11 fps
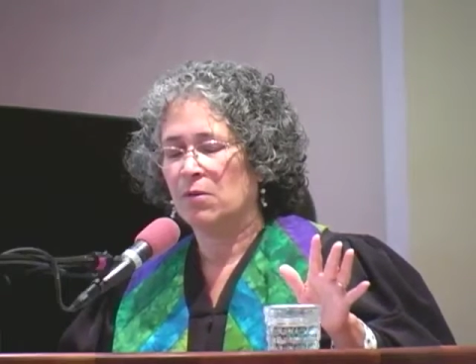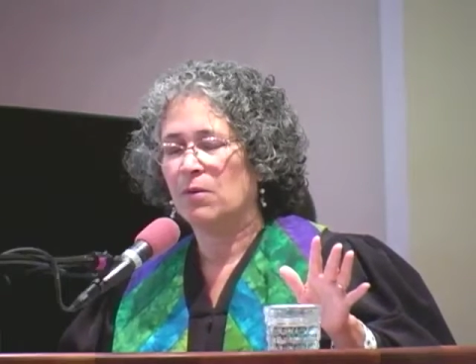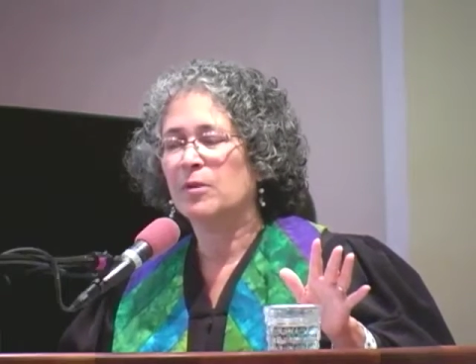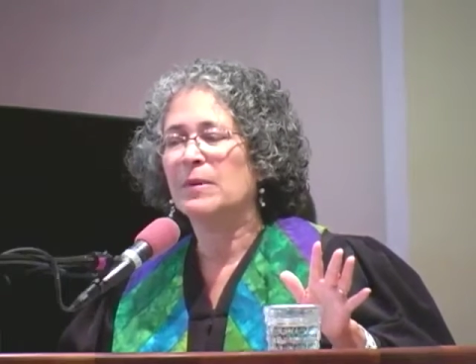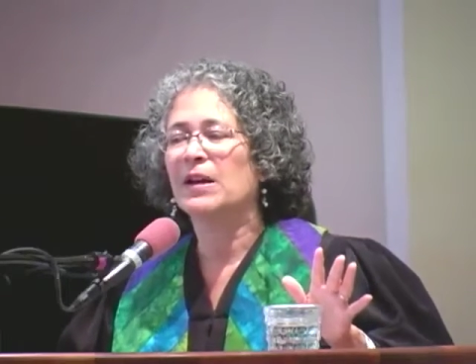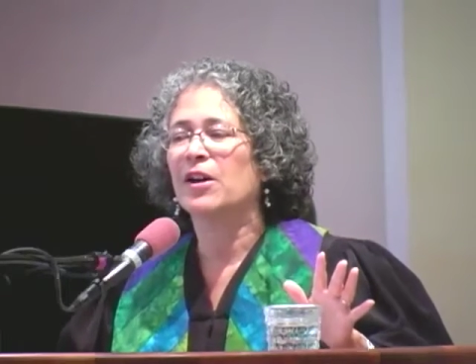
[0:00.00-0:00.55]

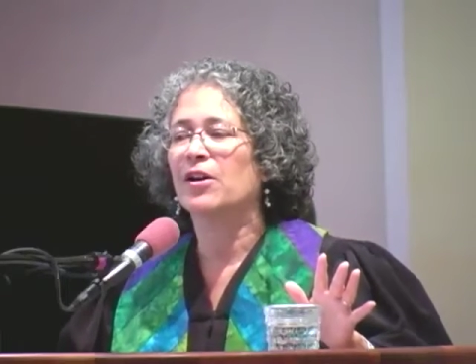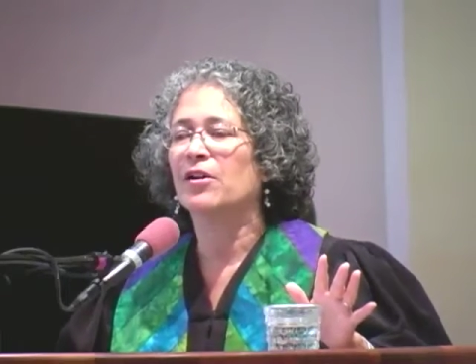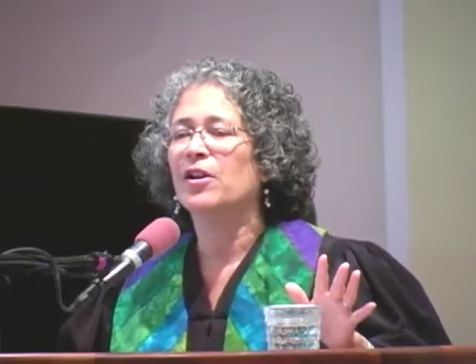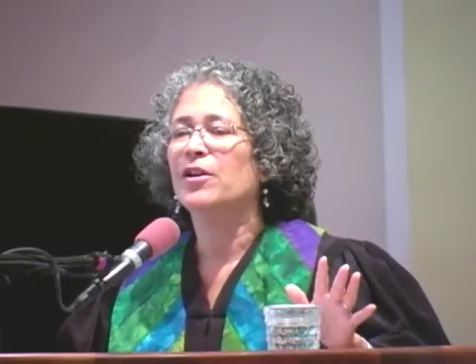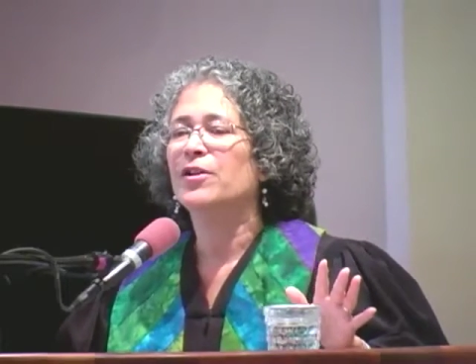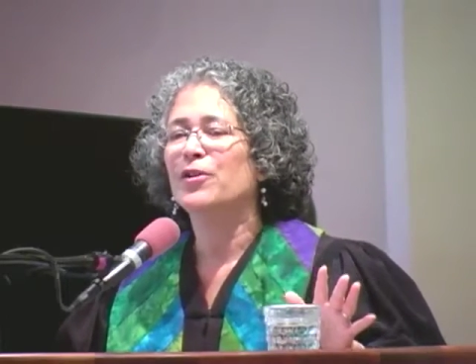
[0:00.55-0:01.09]
What about
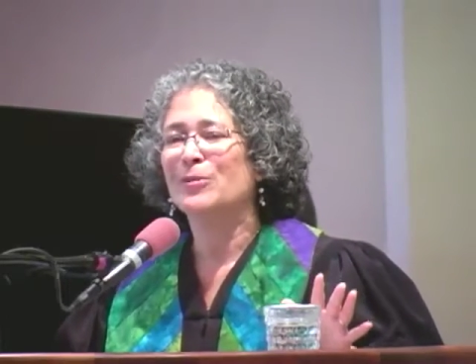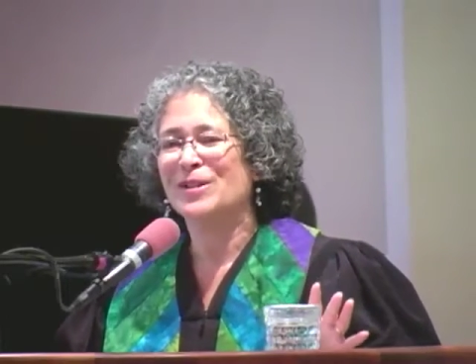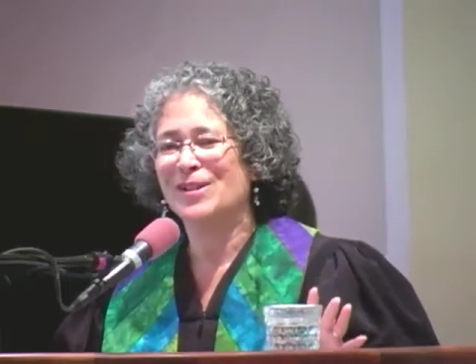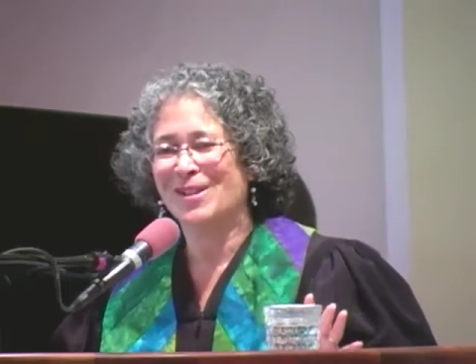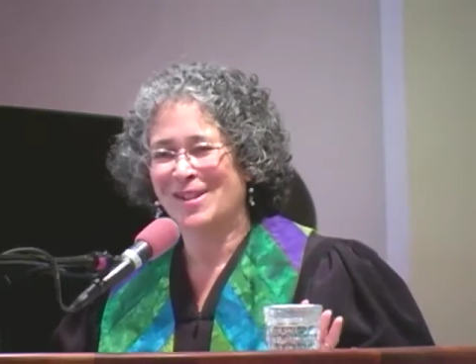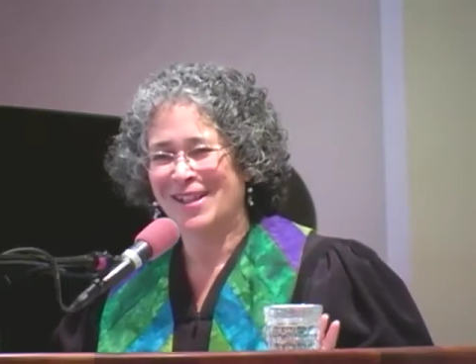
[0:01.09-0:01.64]
our
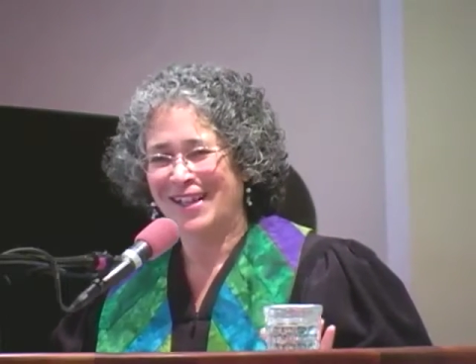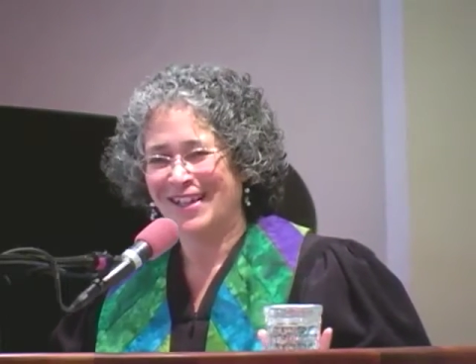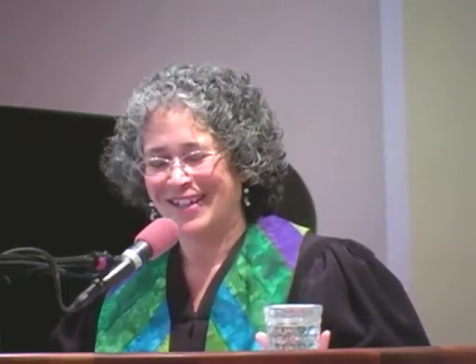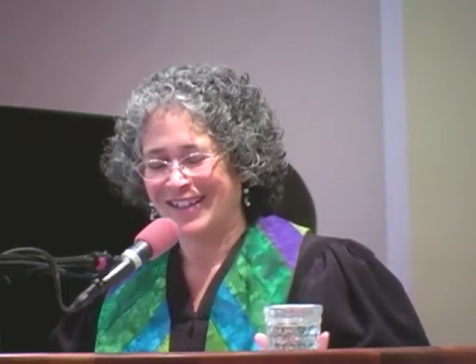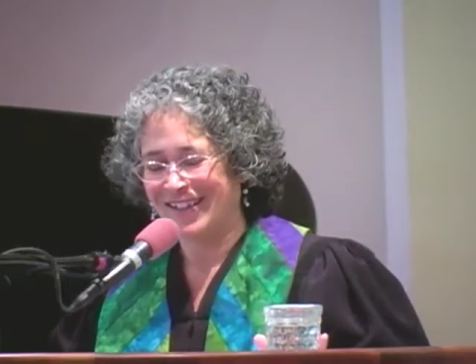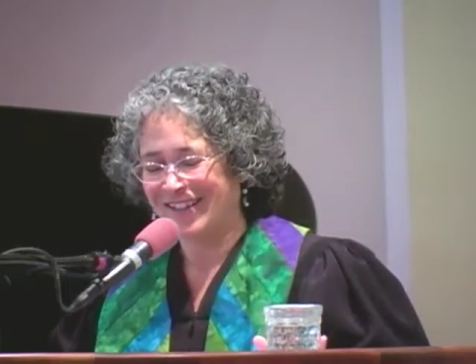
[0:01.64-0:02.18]
human
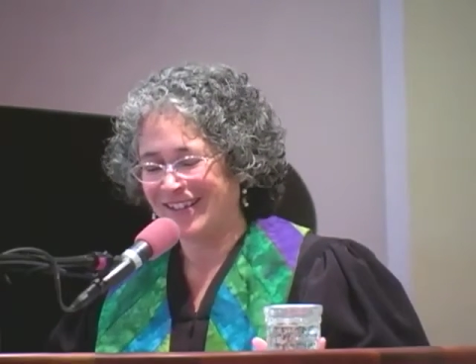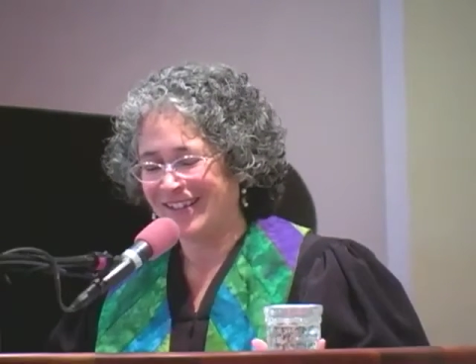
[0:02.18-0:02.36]
society?